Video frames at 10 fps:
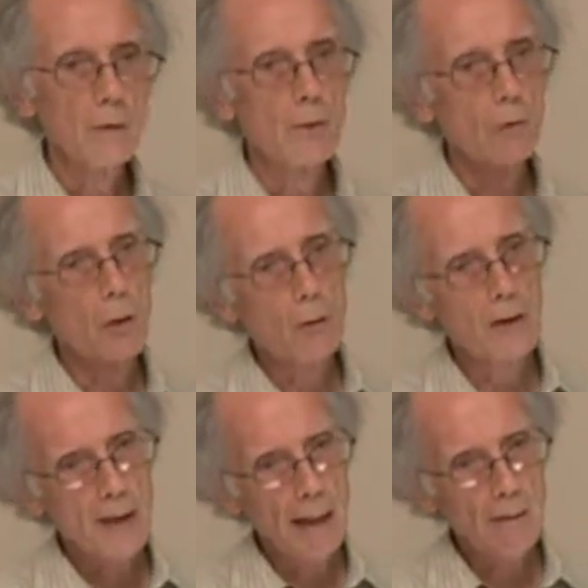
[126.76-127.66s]
role
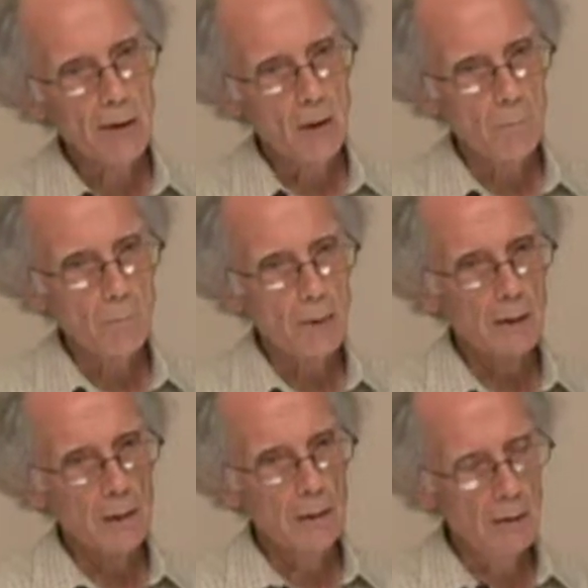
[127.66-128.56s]
that Caricom
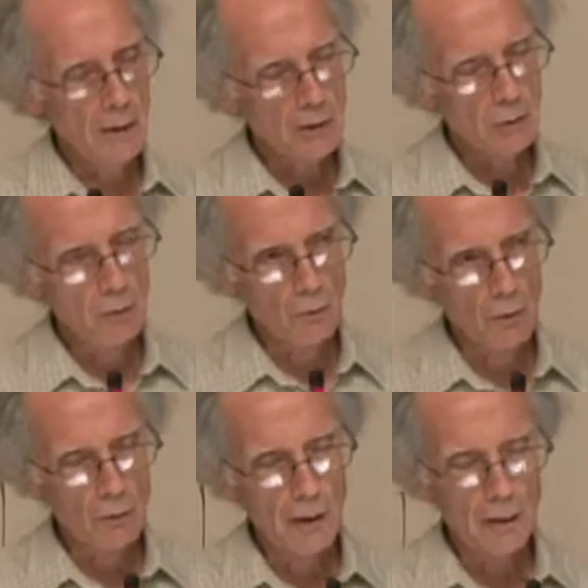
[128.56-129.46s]
plays, in connection with the
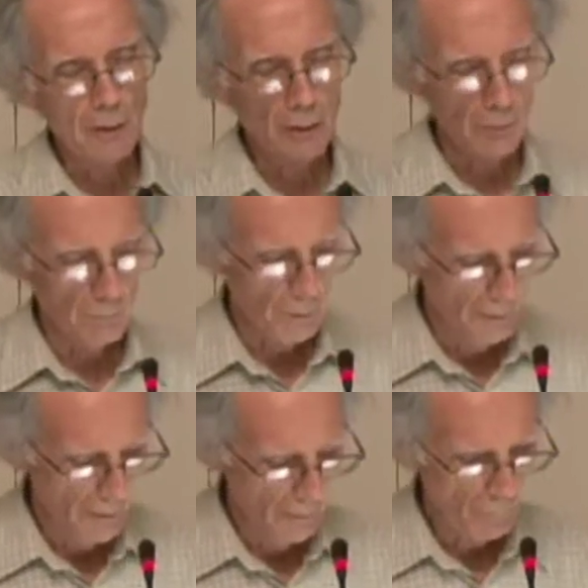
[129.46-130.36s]
role Caricom
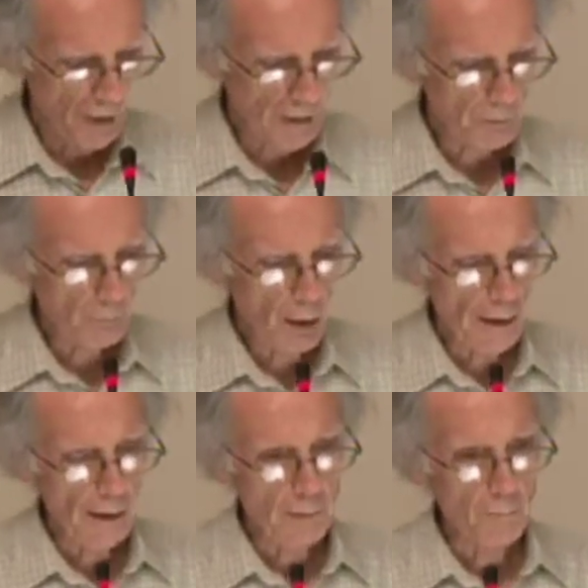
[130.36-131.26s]
is
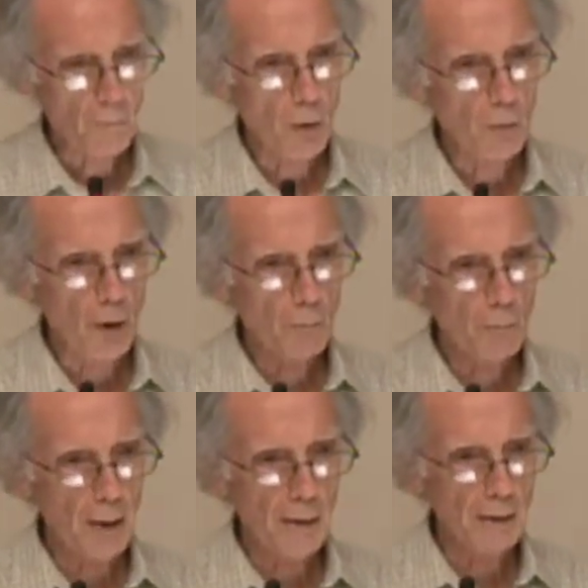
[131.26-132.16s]
playing, or not
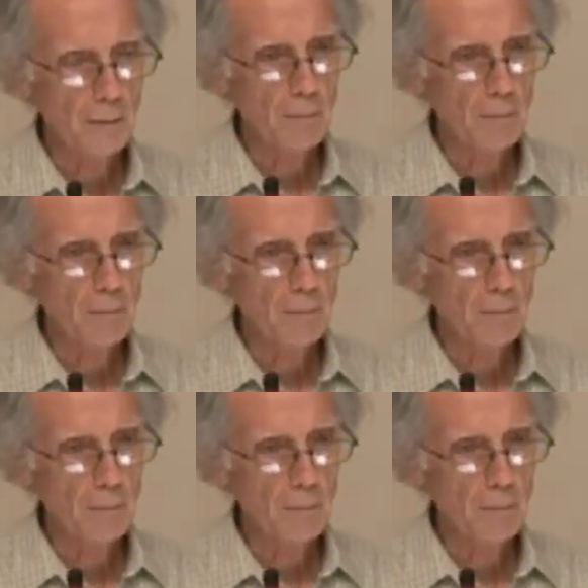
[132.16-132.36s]
playing,